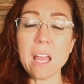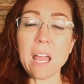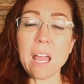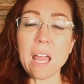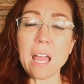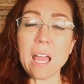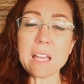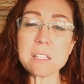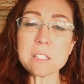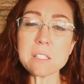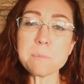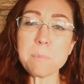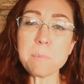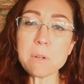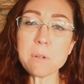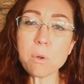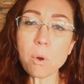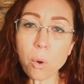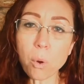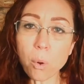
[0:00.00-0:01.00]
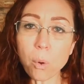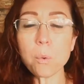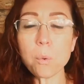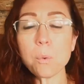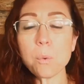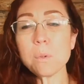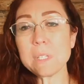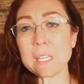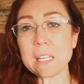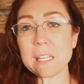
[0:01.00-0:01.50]
has been
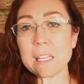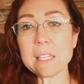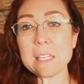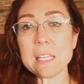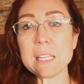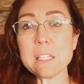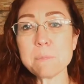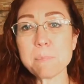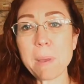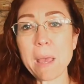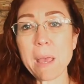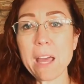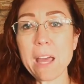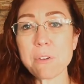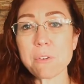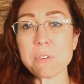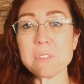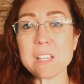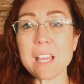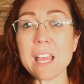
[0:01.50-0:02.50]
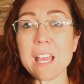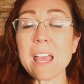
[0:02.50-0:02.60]
holding these patterns